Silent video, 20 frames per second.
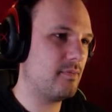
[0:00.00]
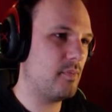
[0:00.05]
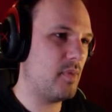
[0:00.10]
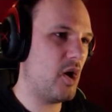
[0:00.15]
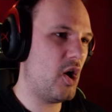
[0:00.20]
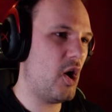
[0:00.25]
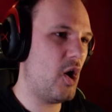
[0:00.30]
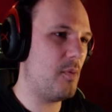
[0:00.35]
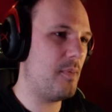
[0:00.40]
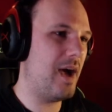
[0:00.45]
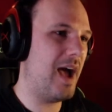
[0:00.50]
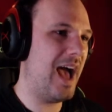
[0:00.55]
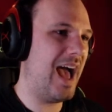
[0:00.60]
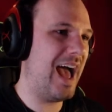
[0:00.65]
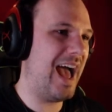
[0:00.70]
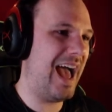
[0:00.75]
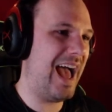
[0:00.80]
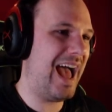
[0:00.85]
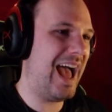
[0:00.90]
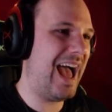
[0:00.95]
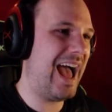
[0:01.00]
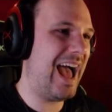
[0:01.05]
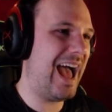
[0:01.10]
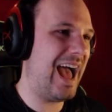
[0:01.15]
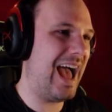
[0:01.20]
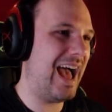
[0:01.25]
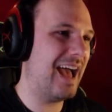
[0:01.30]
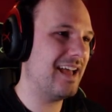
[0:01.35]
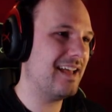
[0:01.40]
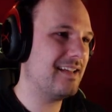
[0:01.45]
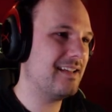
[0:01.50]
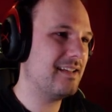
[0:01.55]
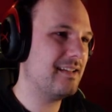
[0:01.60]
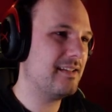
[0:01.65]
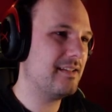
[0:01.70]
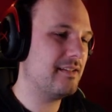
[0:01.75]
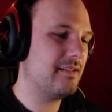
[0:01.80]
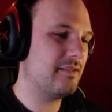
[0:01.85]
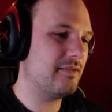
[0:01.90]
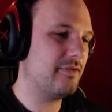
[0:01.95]
Boom. Haha.
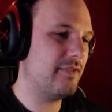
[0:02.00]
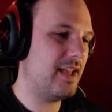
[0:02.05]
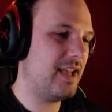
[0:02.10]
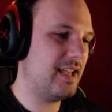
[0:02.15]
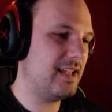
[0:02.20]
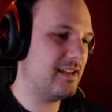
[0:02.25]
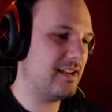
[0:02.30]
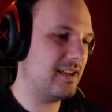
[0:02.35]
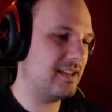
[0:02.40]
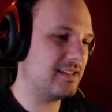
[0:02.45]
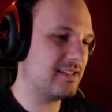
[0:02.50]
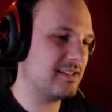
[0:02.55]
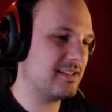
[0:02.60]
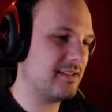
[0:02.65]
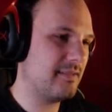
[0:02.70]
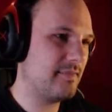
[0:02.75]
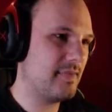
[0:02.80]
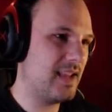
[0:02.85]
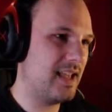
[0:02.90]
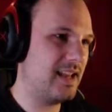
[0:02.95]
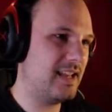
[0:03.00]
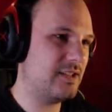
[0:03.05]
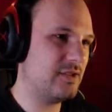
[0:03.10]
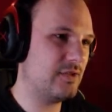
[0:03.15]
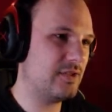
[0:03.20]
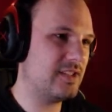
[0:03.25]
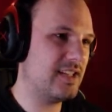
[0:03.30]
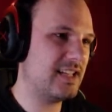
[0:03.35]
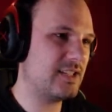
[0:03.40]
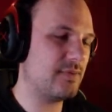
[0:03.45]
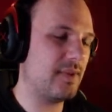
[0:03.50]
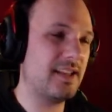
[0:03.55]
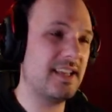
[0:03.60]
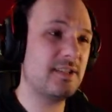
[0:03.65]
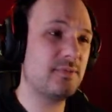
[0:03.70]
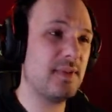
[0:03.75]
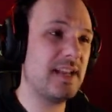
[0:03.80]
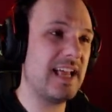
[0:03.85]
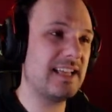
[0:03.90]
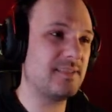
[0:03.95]
Very nice. And let's use this one.
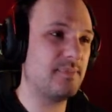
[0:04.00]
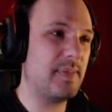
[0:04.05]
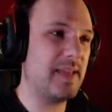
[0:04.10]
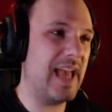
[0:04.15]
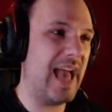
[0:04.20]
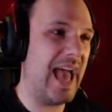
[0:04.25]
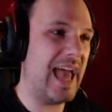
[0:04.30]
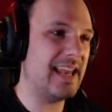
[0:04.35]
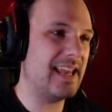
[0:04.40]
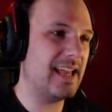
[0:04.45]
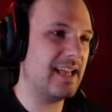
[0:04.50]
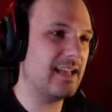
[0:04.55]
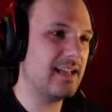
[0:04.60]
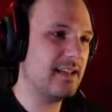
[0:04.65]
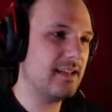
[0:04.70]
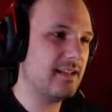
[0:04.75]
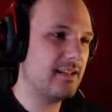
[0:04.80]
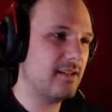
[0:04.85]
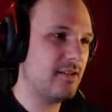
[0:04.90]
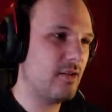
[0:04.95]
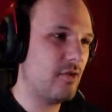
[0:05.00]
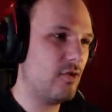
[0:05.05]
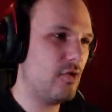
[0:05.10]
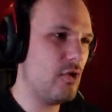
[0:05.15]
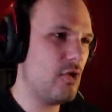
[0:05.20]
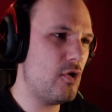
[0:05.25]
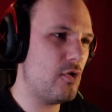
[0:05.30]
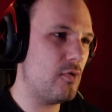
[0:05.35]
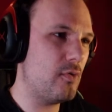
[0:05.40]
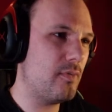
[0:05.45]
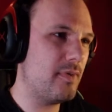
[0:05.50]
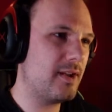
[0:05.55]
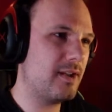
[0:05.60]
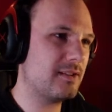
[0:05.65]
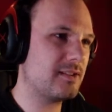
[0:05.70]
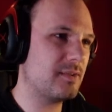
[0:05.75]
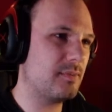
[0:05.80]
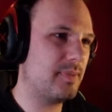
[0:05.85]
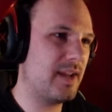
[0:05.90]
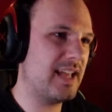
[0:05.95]
This one has beheading. Ooh, we
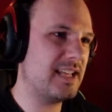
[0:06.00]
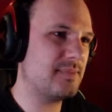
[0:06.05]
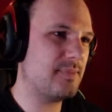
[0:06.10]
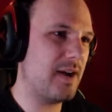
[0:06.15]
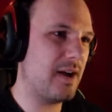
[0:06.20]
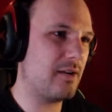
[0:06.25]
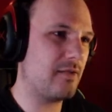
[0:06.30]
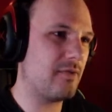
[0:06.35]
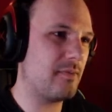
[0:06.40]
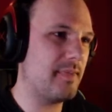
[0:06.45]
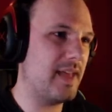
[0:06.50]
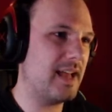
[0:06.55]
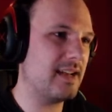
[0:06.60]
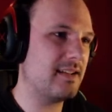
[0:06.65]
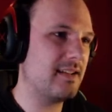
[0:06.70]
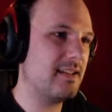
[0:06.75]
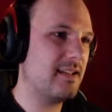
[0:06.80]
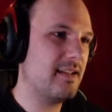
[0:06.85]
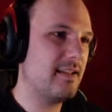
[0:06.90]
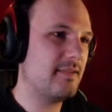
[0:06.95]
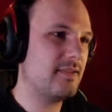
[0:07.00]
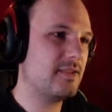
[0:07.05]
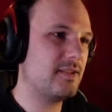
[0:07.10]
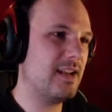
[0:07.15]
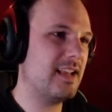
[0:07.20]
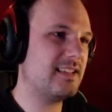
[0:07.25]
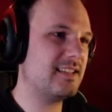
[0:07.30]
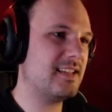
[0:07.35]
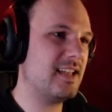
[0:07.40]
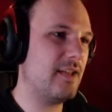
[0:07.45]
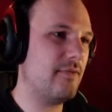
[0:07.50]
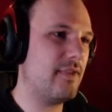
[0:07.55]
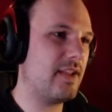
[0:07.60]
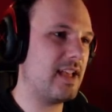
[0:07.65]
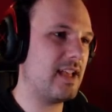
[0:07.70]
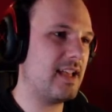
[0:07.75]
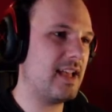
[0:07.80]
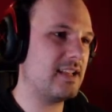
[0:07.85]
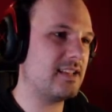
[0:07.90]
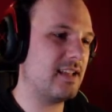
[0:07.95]
got some blaze powder from that. So let's see if we
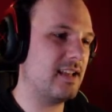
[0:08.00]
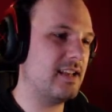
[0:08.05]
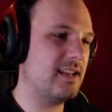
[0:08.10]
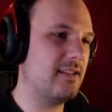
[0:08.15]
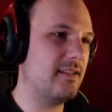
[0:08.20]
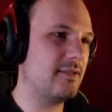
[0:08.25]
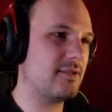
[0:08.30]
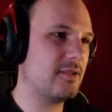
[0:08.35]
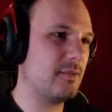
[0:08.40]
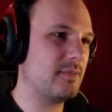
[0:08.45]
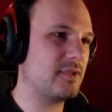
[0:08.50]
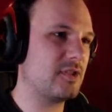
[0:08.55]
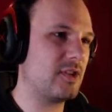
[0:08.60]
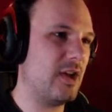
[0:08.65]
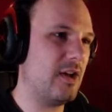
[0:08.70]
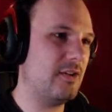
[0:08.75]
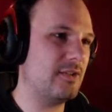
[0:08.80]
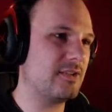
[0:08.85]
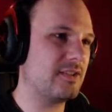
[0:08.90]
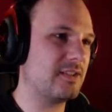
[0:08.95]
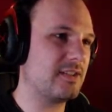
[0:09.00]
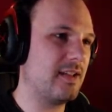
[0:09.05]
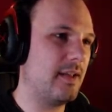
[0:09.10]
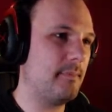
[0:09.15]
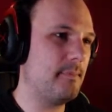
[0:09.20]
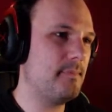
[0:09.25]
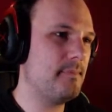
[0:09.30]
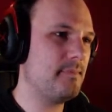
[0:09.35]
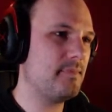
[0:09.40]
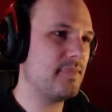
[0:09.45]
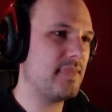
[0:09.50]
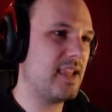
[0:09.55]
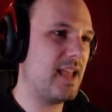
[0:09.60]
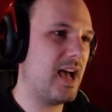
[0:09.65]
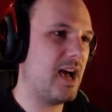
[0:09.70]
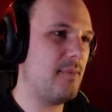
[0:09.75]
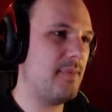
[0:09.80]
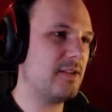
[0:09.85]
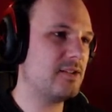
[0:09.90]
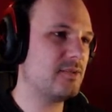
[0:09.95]
can get some skulls. Hmm?
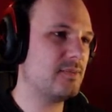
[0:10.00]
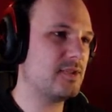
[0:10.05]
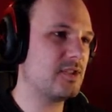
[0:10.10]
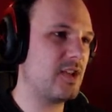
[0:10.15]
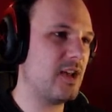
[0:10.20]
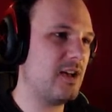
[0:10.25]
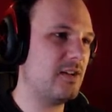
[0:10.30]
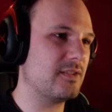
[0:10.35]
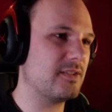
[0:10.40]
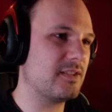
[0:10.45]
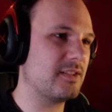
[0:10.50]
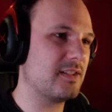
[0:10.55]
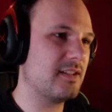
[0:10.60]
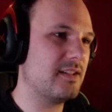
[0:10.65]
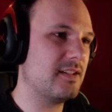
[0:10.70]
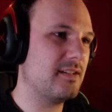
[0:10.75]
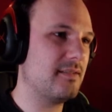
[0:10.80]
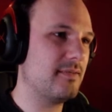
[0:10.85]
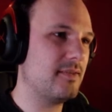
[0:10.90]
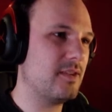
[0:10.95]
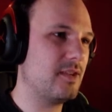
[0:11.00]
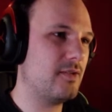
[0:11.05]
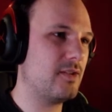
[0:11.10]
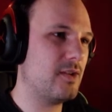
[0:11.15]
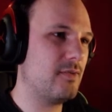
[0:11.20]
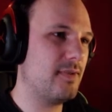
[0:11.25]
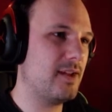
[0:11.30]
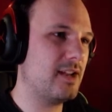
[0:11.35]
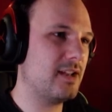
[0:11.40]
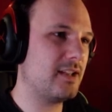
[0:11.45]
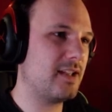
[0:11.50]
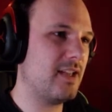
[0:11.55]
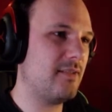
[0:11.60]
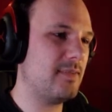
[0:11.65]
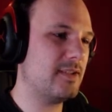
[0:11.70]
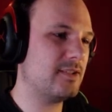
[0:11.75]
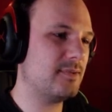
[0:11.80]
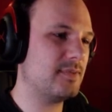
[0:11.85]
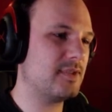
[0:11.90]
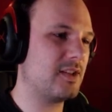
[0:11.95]
How about some skulls? You want to give
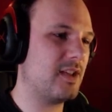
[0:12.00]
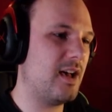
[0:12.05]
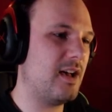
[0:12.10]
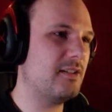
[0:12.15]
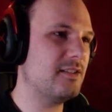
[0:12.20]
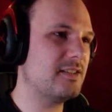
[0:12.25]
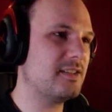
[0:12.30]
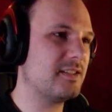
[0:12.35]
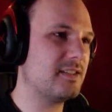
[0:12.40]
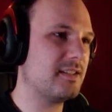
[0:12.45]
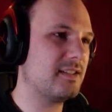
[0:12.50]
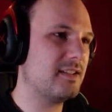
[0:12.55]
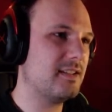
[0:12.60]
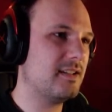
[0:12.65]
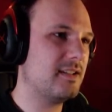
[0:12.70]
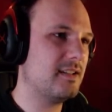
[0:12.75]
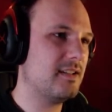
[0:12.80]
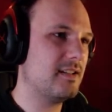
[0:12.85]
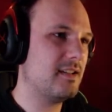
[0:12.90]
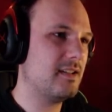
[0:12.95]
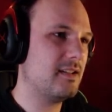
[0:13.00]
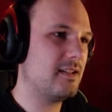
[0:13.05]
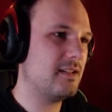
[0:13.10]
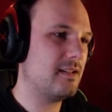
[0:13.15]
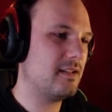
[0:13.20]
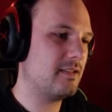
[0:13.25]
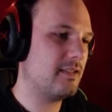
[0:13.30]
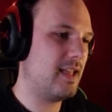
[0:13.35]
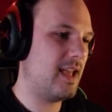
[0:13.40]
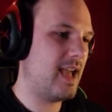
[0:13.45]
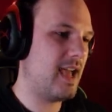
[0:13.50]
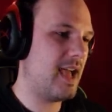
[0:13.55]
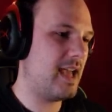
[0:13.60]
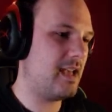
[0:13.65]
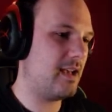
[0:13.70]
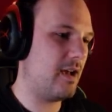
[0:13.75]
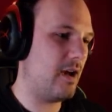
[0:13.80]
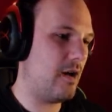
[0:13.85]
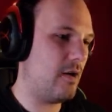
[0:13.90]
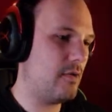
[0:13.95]
me some skulls? There
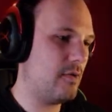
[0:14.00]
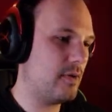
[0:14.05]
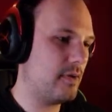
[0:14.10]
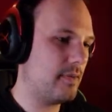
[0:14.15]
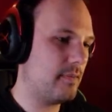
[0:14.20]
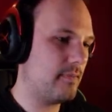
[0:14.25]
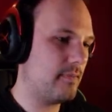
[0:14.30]
you go.